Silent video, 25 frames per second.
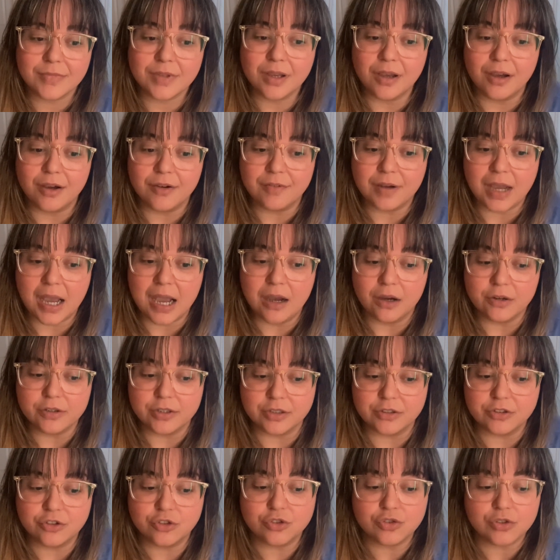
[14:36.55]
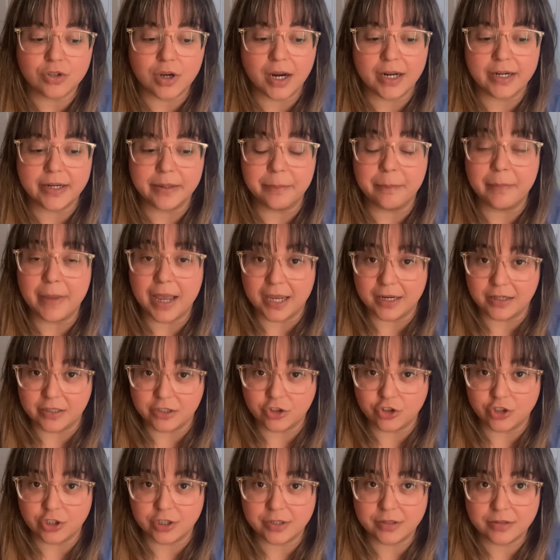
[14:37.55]
of how to try to
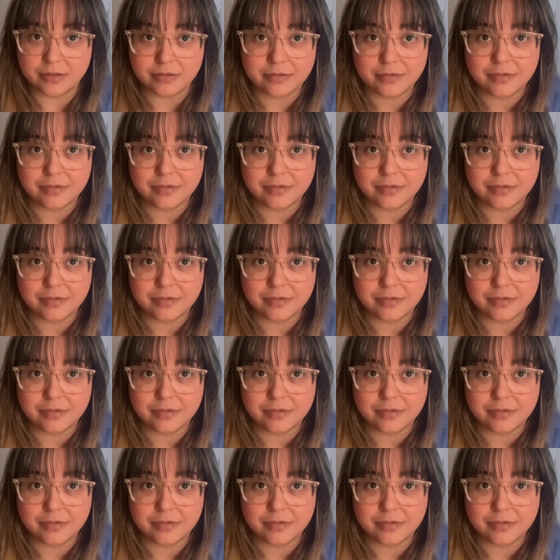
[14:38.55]
manage it,